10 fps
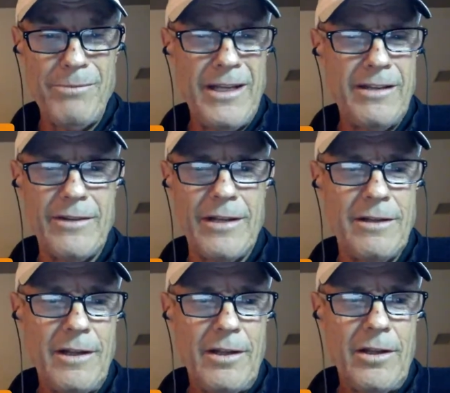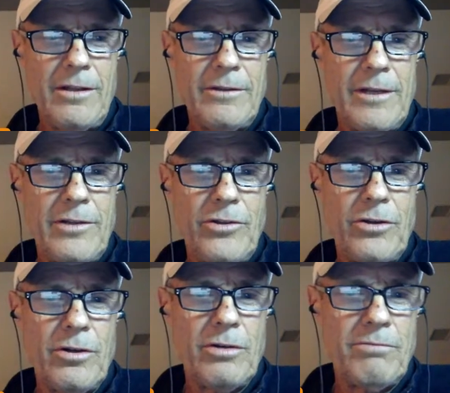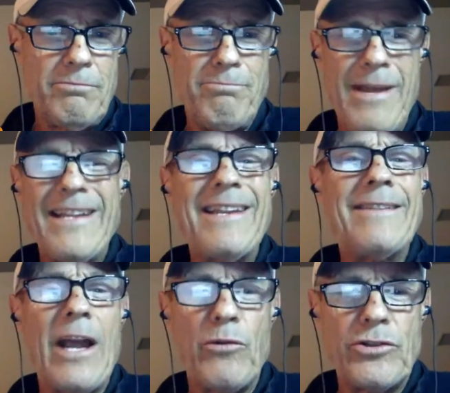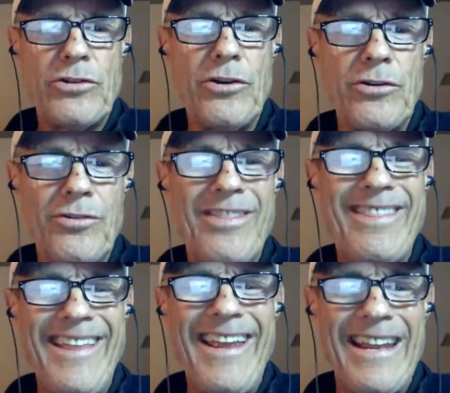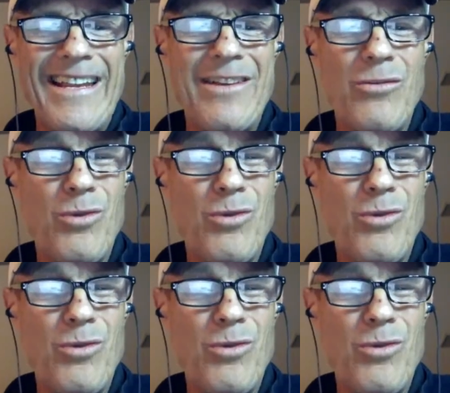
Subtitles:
Meaning that you're making that returner think,